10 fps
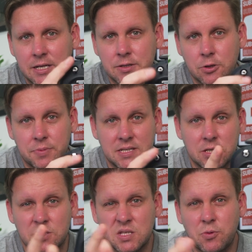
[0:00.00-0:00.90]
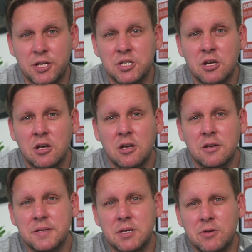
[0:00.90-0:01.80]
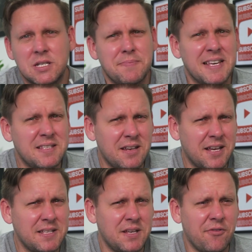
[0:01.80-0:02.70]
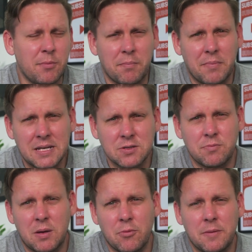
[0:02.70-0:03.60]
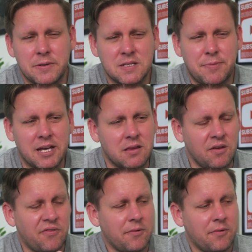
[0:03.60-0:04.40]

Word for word: two position switch, so it just makes it easier from a muscle memory perspective.